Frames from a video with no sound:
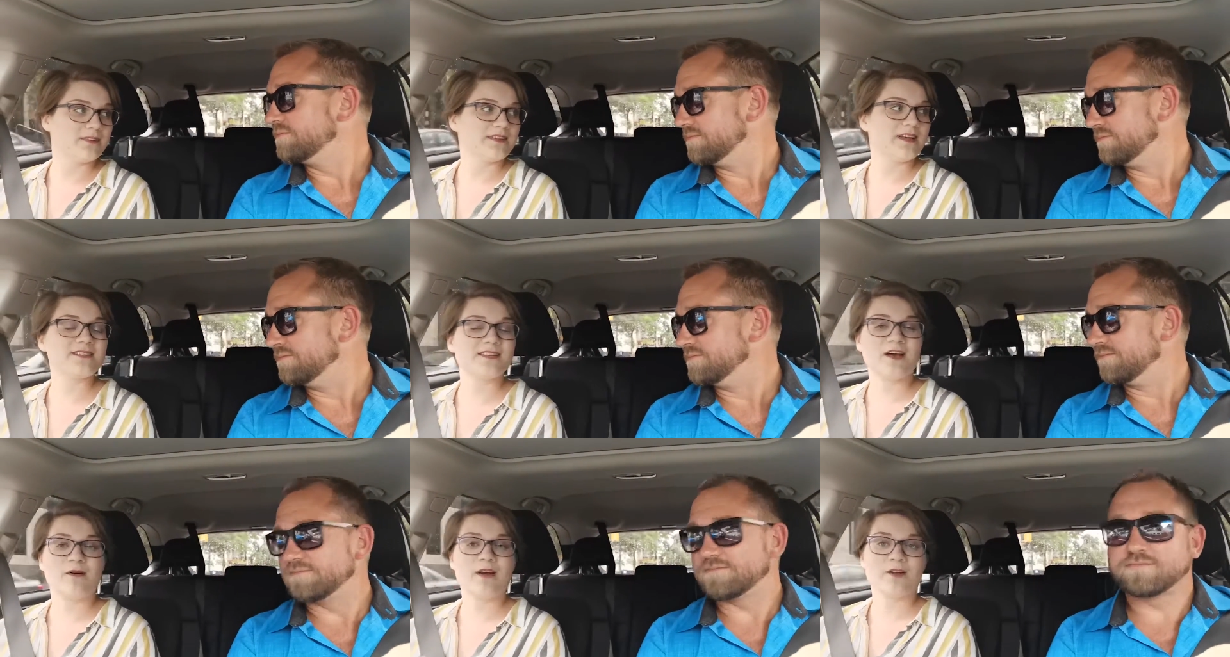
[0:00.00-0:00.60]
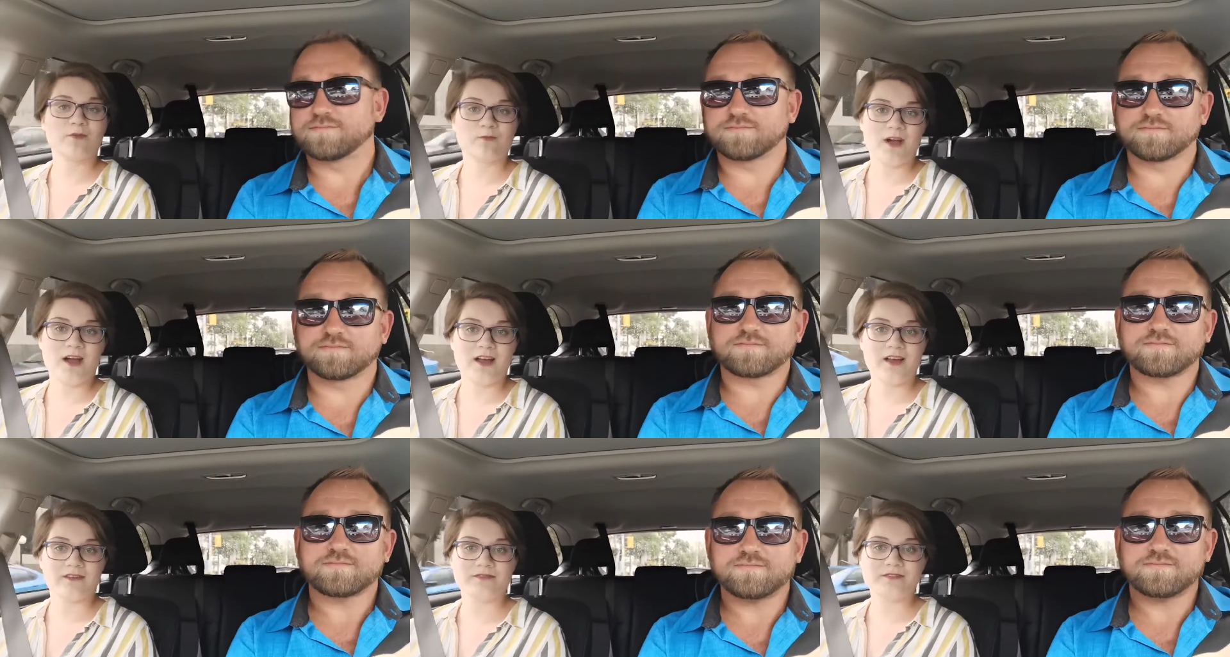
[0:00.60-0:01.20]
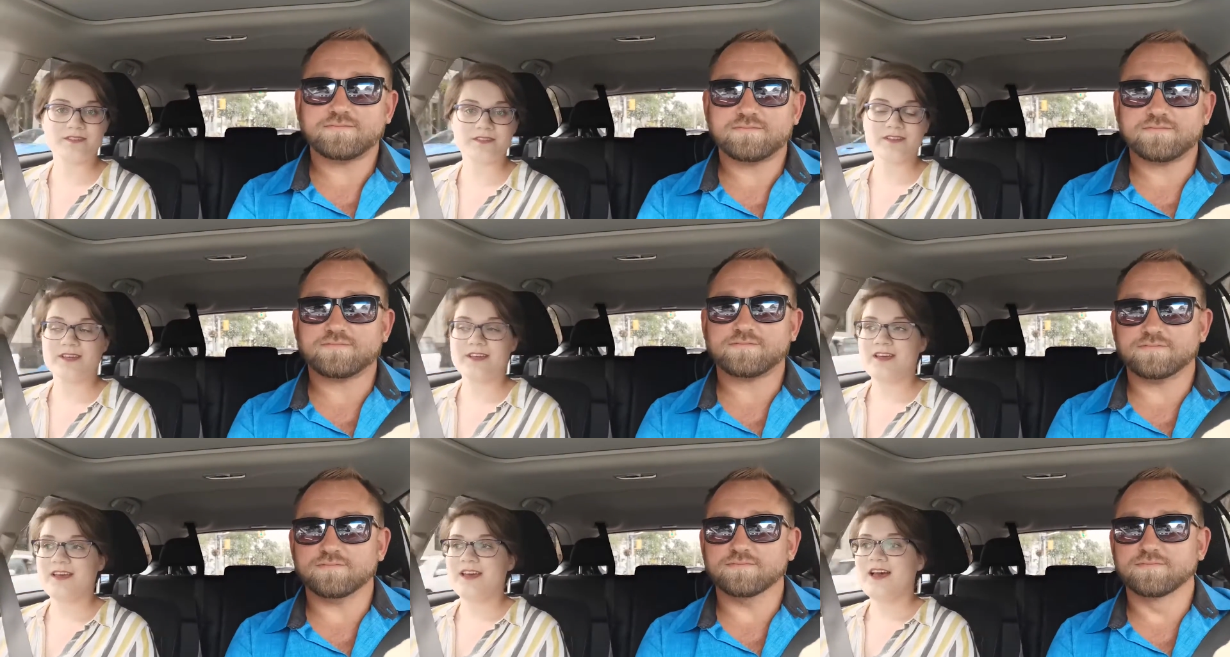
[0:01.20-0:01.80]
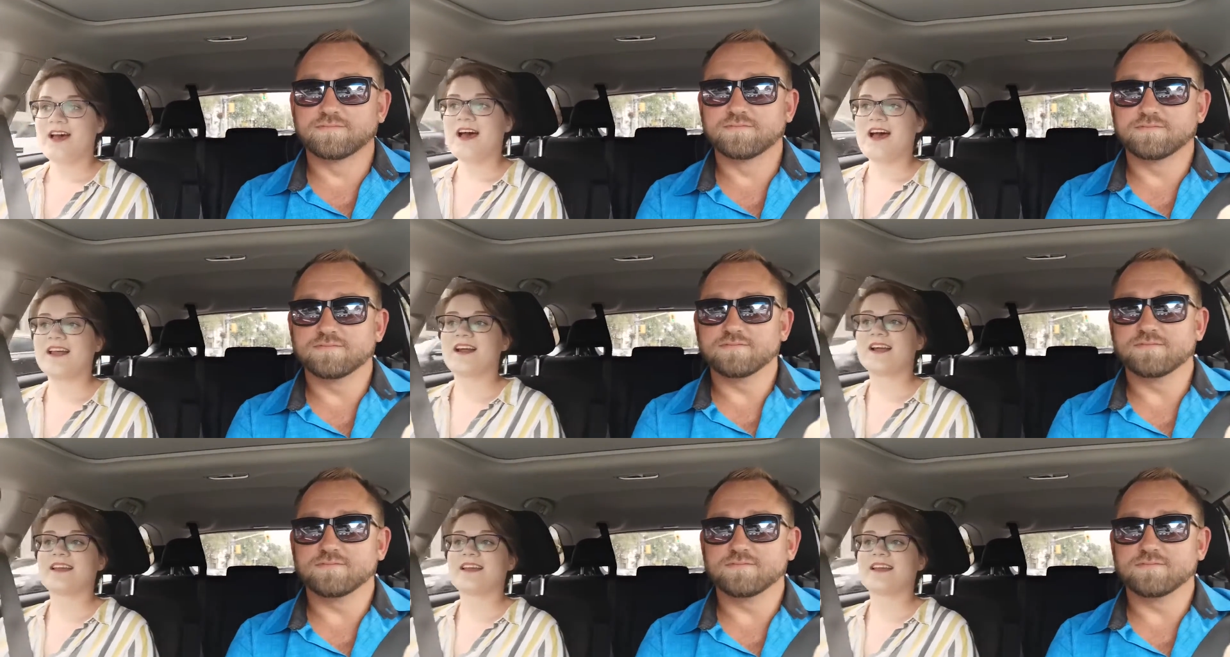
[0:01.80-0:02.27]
Speaker 1: That's how I arrived. And